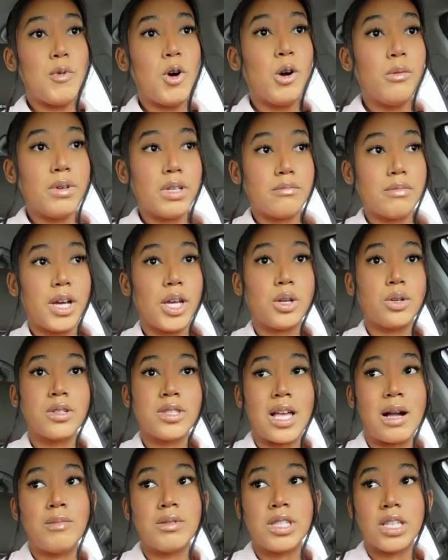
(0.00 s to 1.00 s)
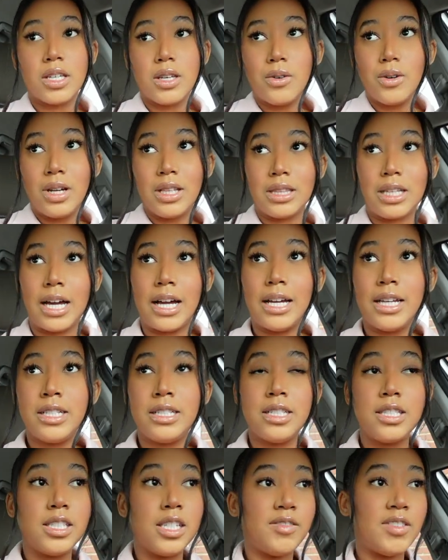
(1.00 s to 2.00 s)
holding Michaels. I was looking online
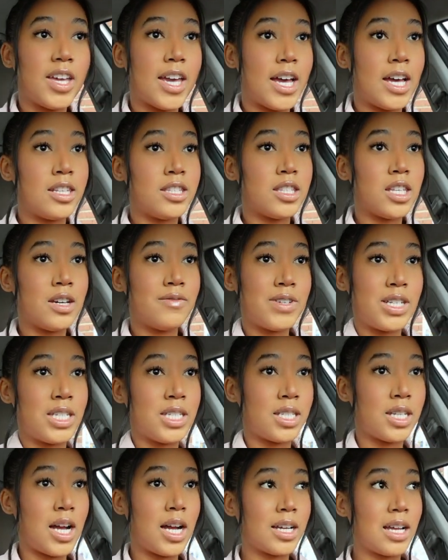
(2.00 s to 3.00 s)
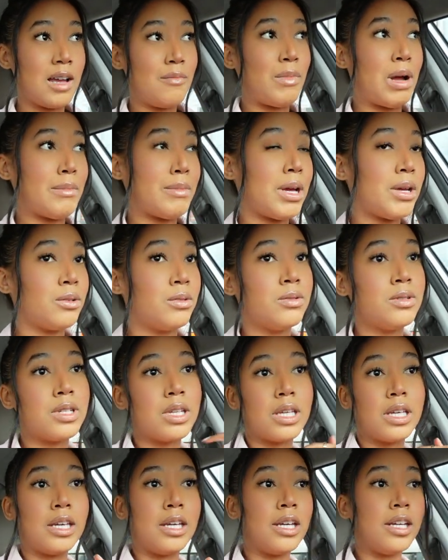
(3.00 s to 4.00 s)
to see if they had stuff in stock at my Michaels
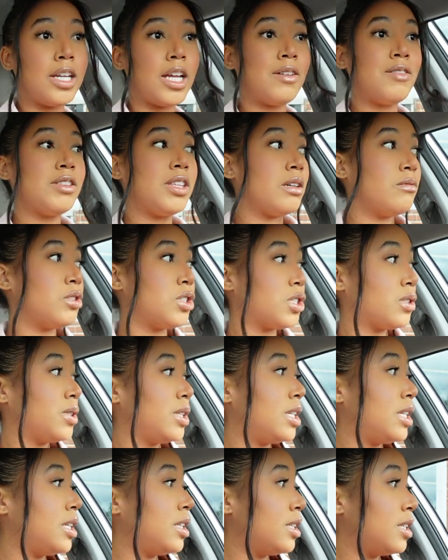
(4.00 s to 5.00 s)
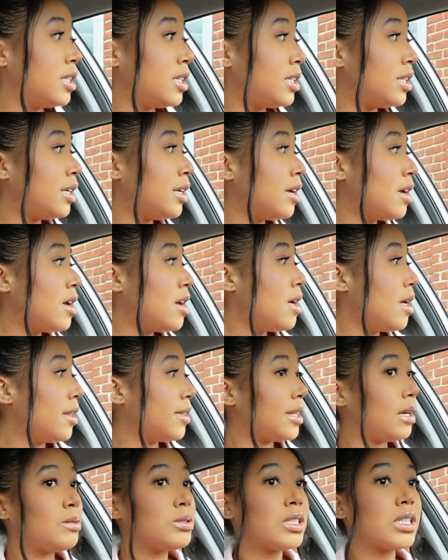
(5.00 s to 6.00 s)
and everything was showing that it did.
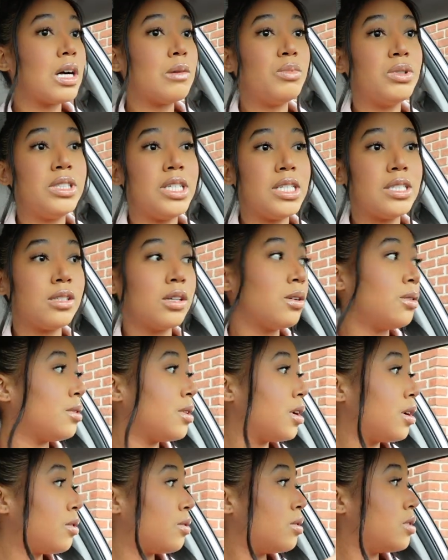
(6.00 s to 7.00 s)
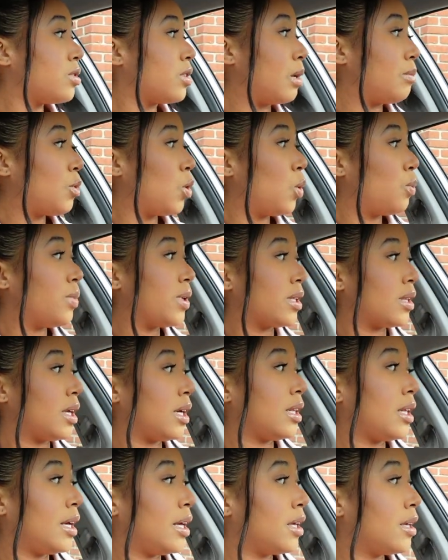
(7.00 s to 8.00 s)
That was a couple days ago though, so I'm hoping
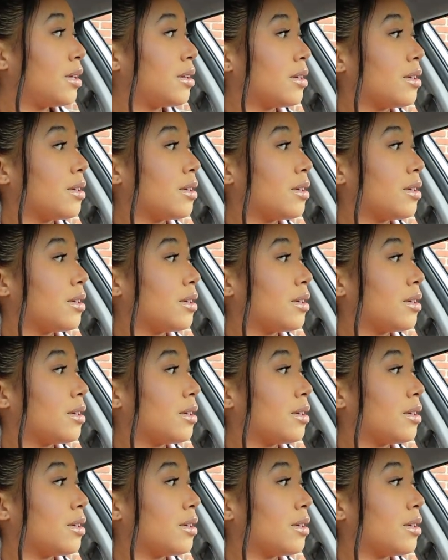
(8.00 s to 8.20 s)
that like,